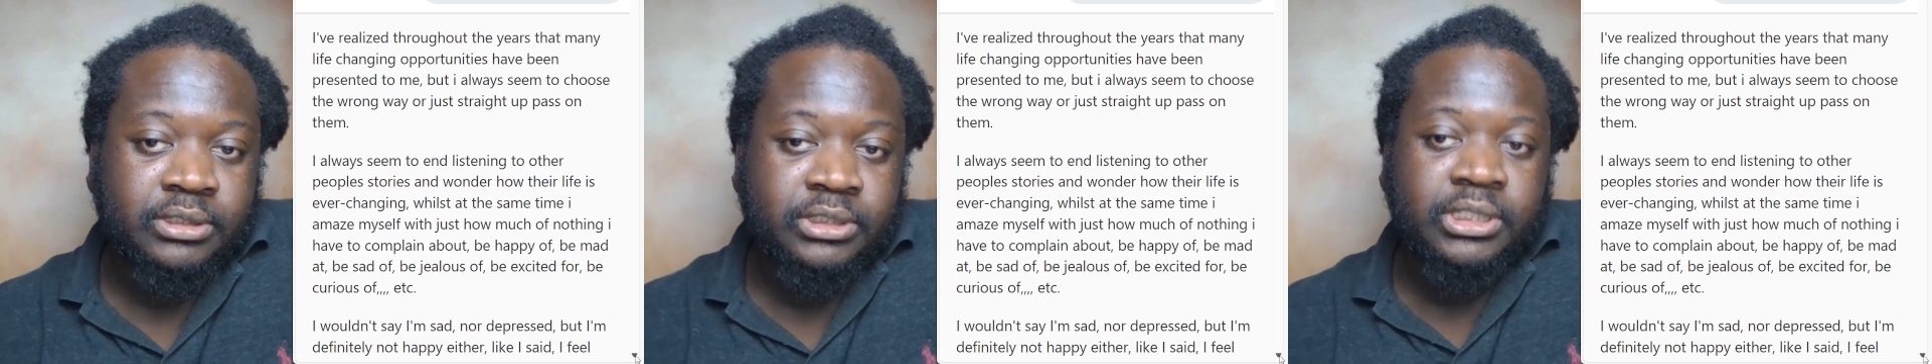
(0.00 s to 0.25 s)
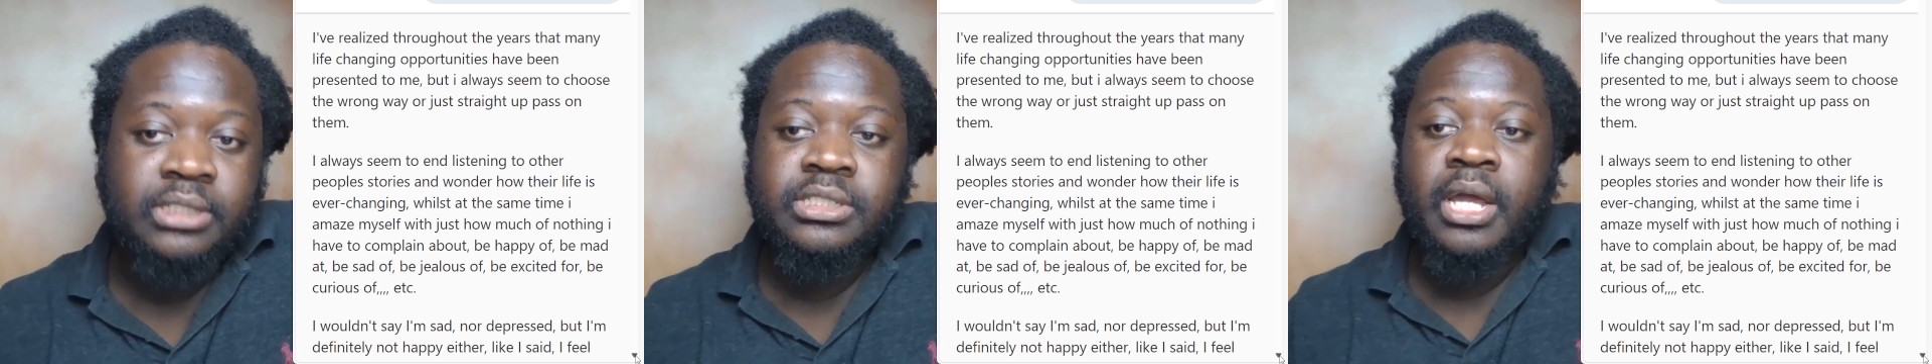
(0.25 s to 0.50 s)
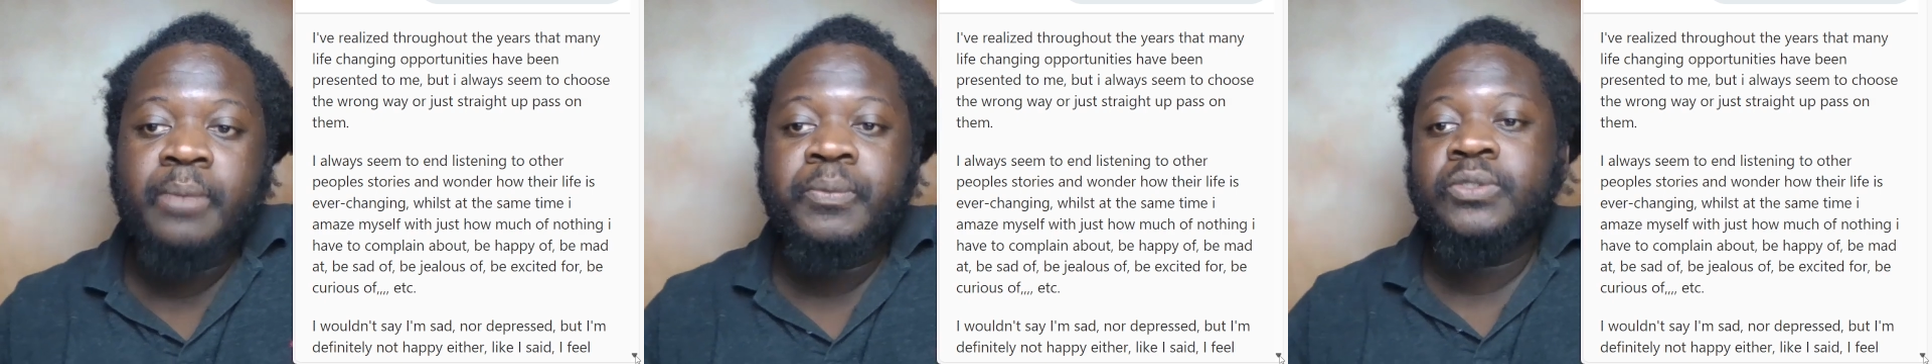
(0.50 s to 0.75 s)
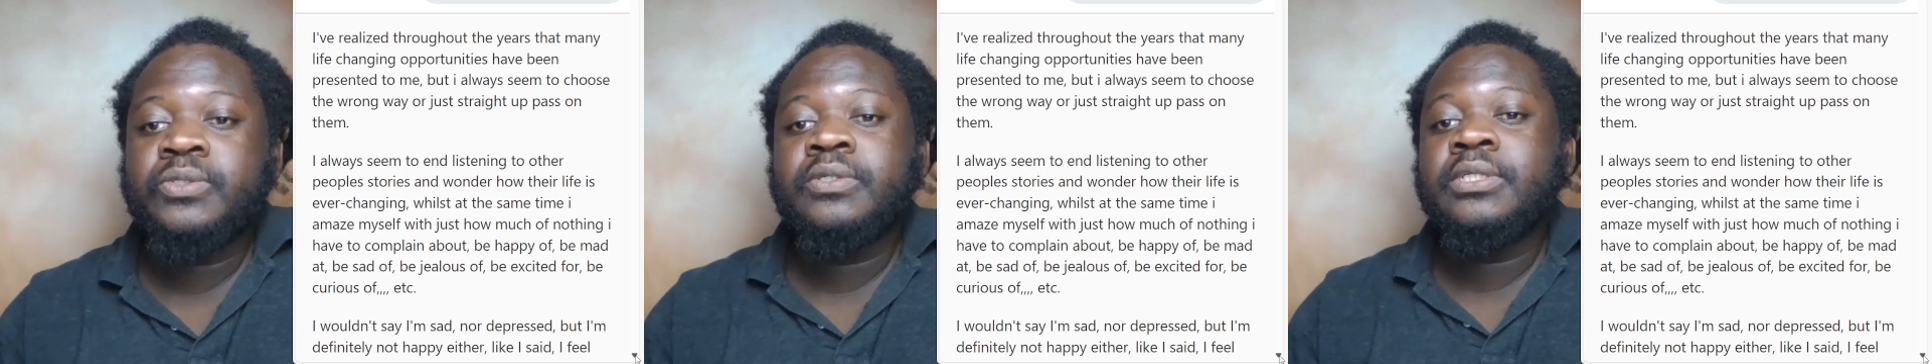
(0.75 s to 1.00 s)
changing
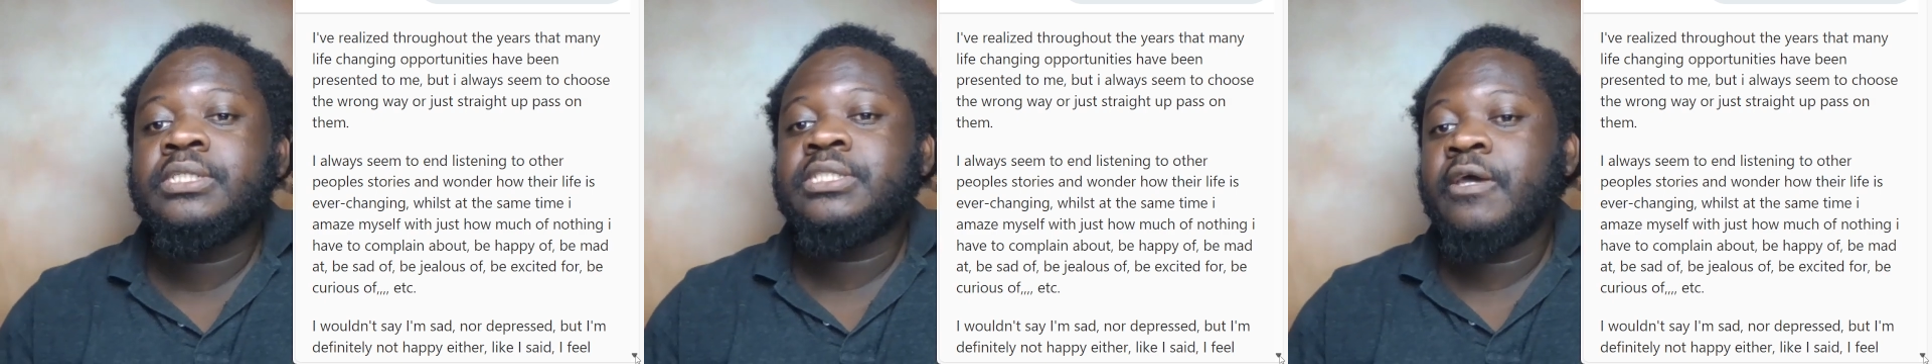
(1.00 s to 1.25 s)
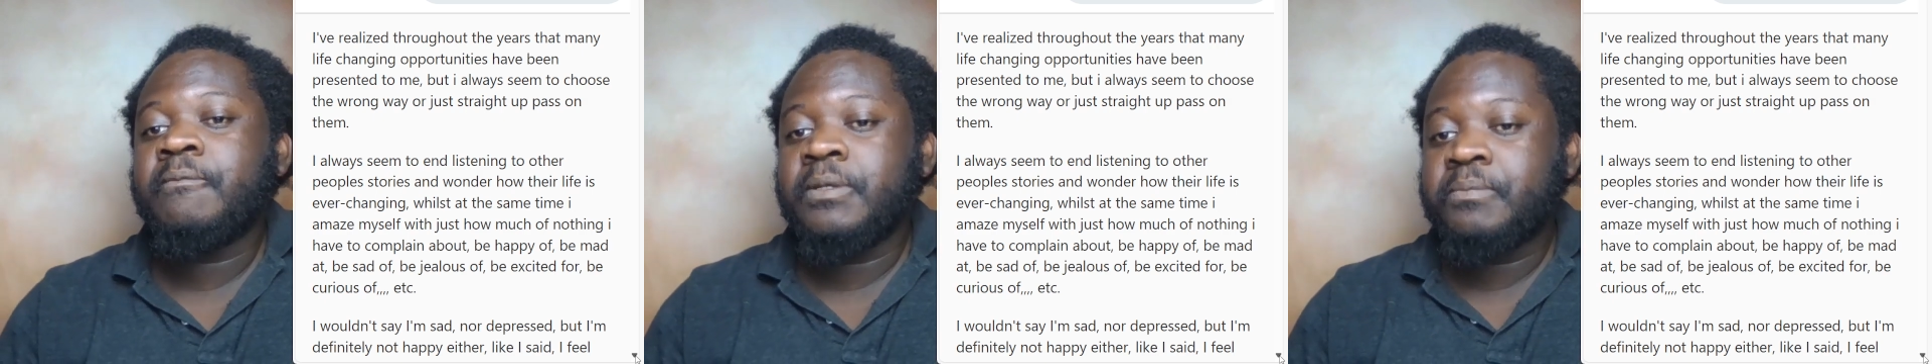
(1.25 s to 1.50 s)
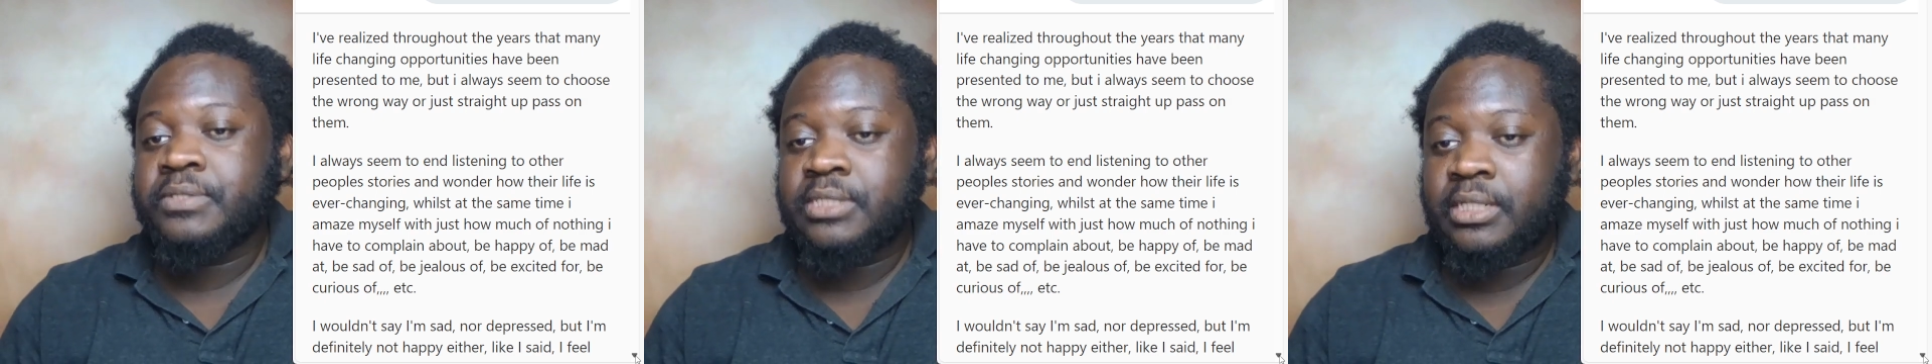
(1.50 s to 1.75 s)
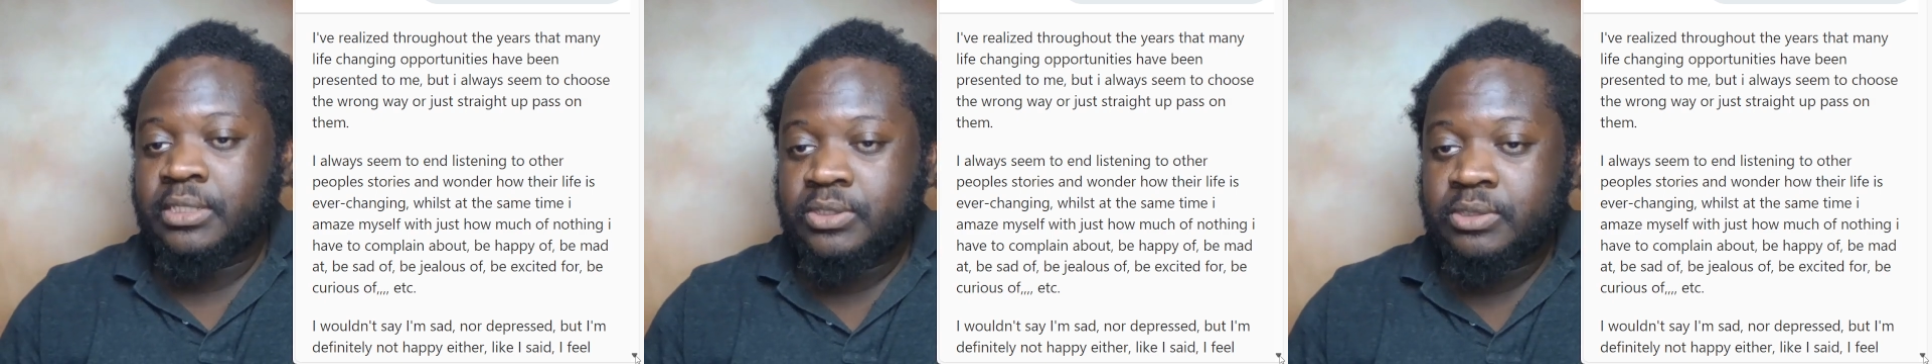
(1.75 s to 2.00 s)
opportunities have been
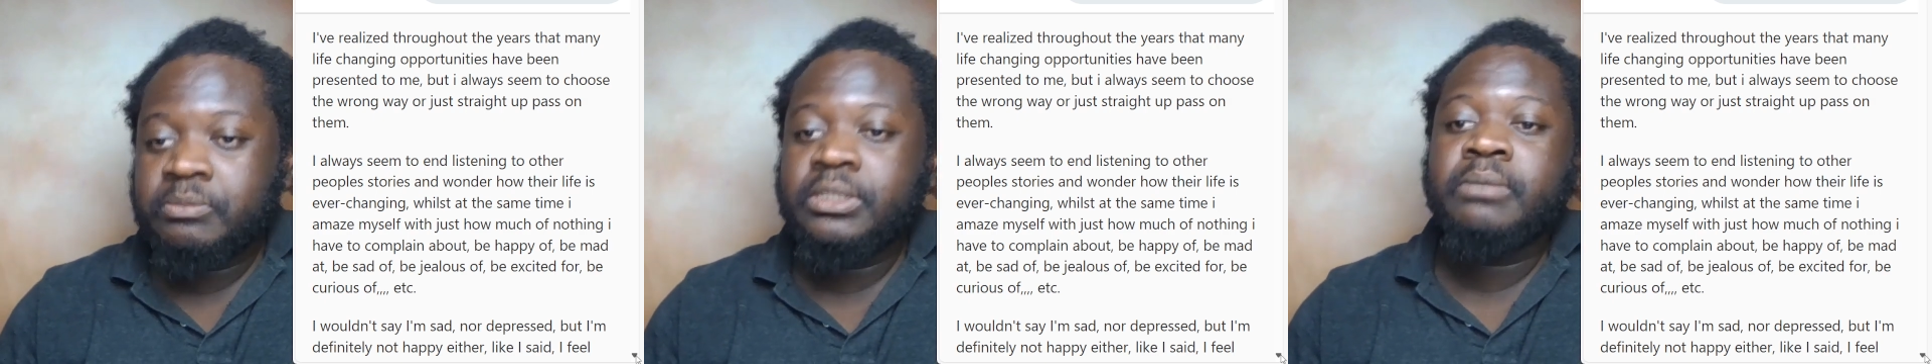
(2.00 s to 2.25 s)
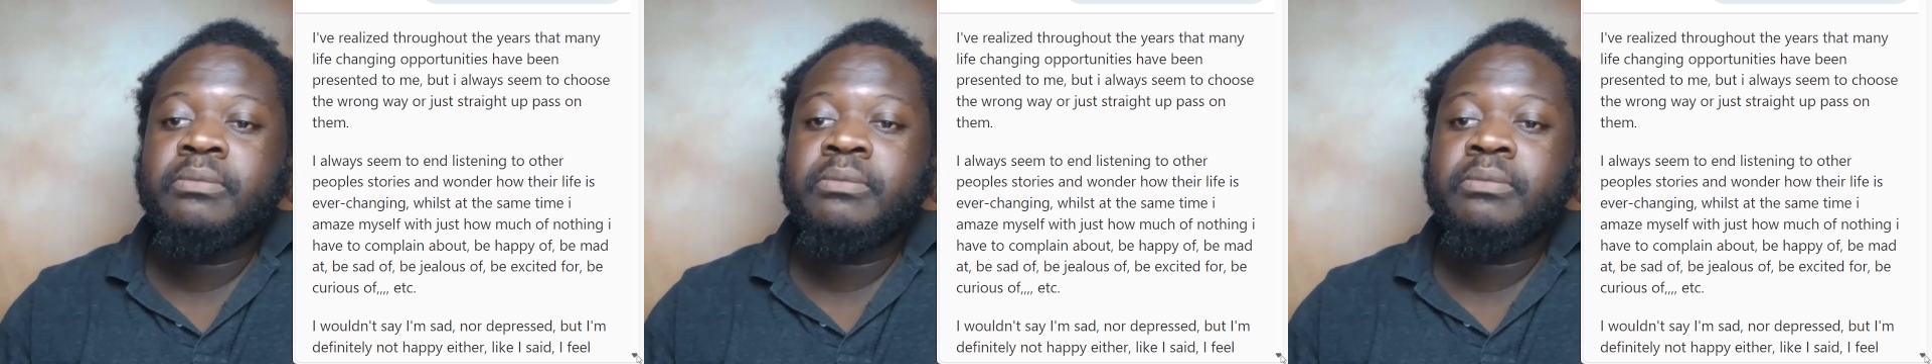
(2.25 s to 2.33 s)
presented to me,